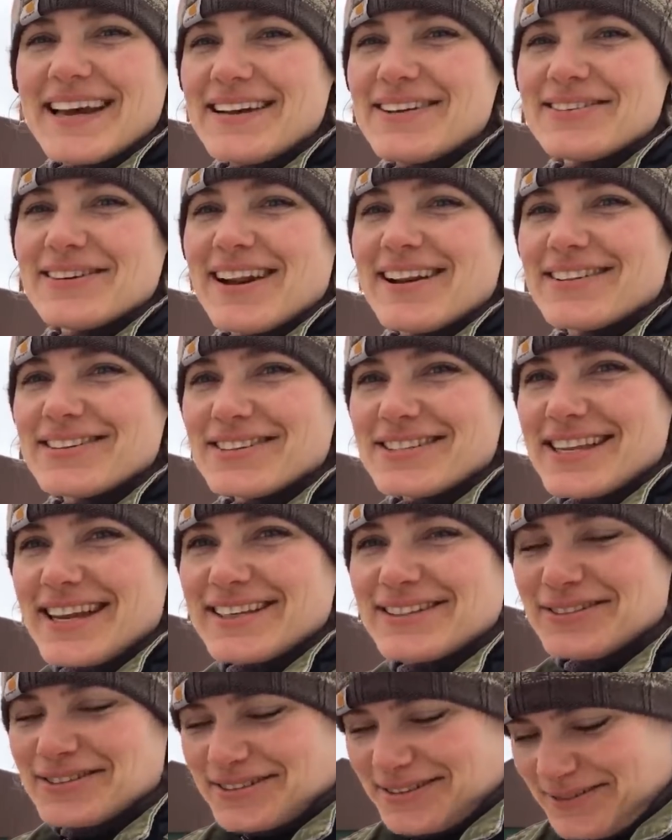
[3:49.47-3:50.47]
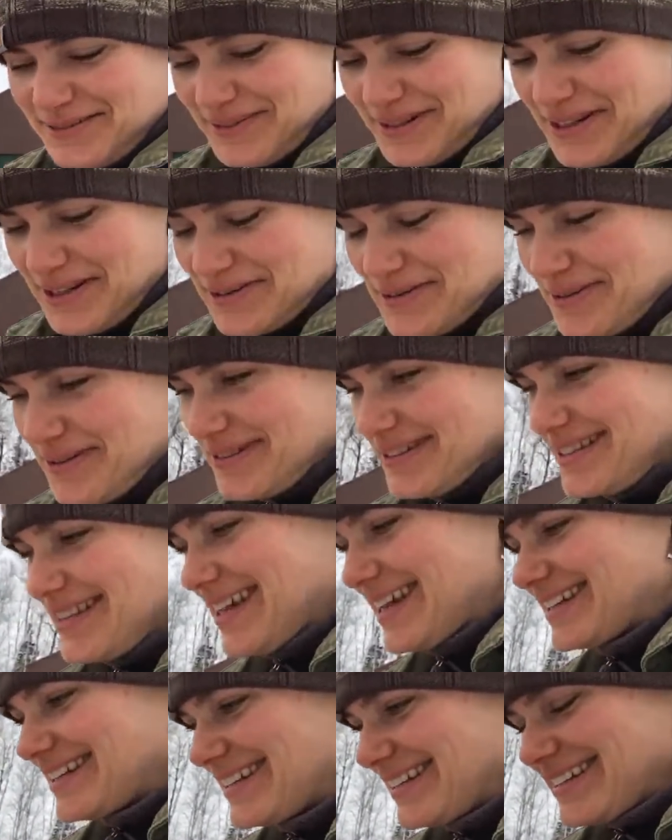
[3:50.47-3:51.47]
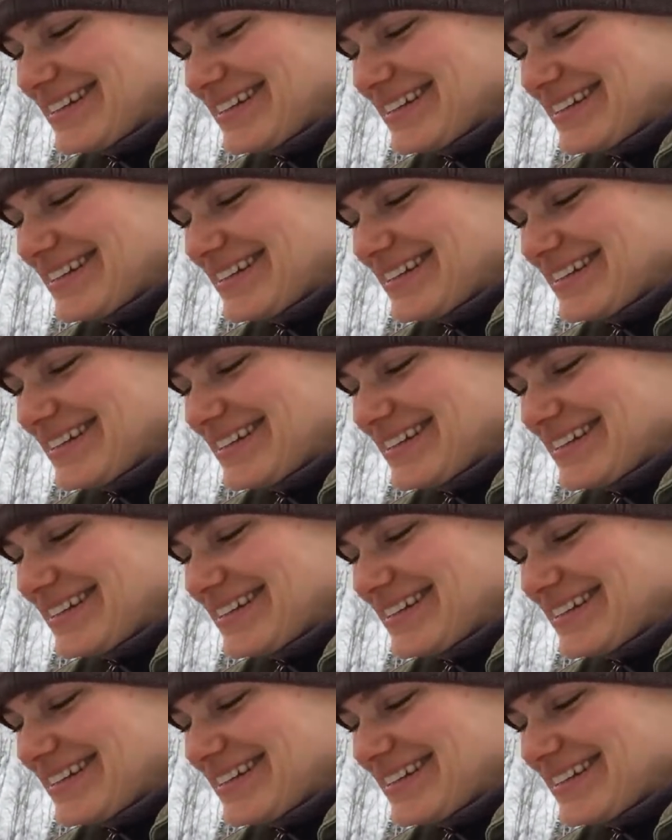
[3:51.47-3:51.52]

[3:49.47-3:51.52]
I don't understand what you said.